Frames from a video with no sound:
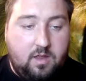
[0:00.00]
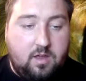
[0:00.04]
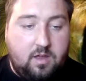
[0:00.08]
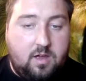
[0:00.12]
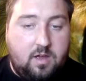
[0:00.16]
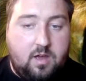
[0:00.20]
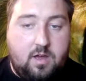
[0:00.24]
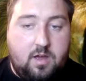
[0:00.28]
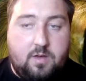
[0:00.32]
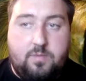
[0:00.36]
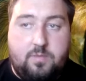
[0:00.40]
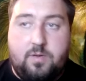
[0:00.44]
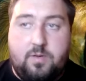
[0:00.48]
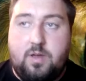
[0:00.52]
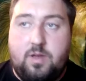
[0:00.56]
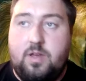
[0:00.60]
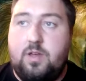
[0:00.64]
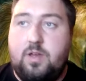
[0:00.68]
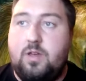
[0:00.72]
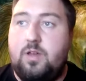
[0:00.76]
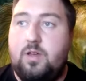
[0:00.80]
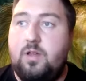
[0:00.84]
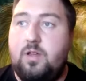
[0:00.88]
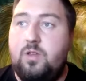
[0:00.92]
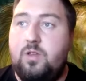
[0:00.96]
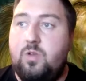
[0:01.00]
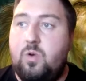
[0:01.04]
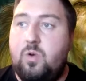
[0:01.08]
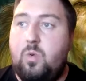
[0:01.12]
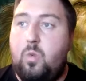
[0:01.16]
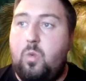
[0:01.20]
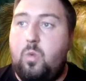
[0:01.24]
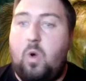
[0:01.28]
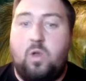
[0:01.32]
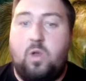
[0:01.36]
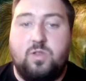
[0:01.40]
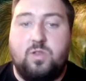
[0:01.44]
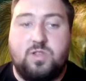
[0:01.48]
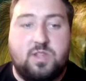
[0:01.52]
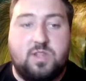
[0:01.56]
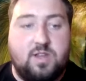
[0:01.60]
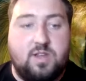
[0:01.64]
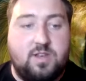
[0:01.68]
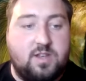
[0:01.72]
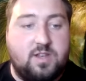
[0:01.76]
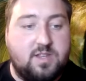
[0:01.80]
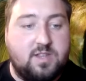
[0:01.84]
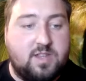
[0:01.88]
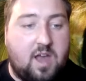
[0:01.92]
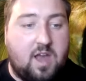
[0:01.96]
um, and your wants
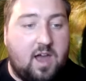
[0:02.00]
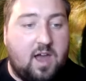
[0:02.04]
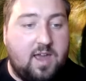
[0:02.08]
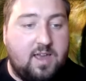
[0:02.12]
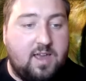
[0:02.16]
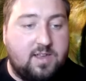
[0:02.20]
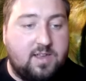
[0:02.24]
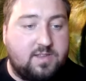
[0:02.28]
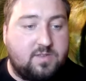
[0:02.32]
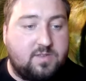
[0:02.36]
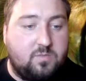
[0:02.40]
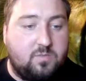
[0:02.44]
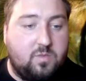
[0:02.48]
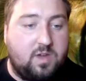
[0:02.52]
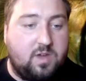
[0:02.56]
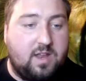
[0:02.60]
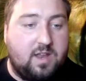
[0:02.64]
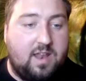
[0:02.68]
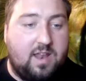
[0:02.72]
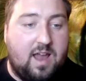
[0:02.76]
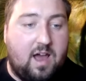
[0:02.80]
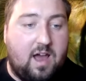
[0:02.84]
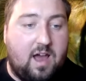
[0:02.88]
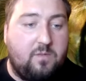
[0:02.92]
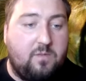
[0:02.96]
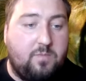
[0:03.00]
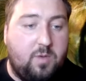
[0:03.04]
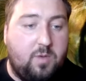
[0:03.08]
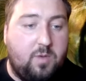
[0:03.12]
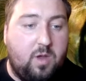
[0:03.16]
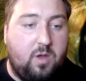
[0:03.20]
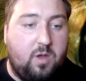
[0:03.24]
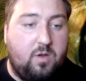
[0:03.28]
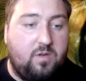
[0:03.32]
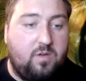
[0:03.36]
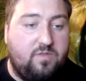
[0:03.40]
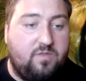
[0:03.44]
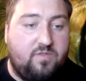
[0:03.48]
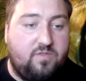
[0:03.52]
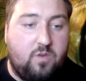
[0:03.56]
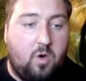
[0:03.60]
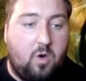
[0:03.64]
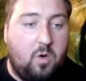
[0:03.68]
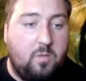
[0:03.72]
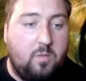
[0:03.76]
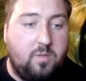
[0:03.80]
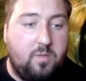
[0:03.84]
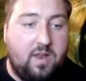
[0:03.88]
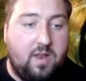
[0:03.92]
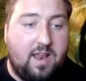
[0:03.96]
and desires. And we can help you
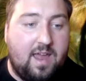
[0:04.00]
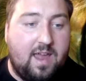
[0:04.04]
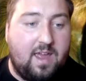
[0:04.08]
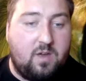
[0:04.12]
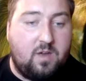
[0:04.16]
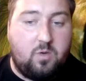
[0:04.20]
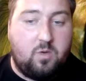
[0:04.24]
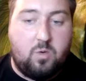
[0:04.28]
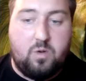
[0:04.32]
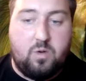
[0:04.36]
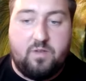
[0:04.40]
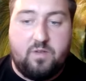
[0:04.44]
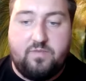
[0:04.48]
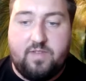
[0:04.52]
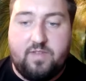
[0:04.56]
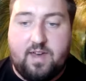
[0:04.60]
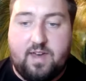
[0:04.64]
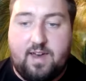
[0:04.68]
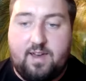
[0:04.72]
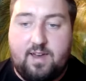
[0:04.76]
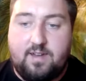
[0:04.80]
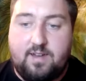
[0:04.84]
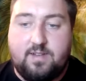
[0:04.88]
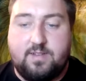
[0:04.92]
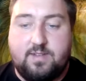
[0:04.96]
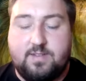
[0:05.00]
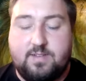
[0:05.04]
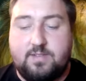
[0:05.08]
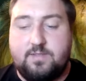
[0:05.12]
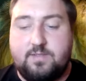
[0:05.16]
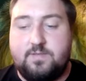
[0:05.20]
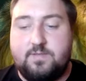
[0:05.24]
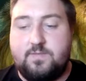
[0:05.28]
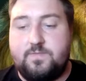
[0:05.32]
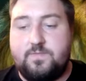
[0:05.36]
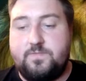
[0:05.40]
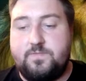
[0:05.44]
formulate all of that and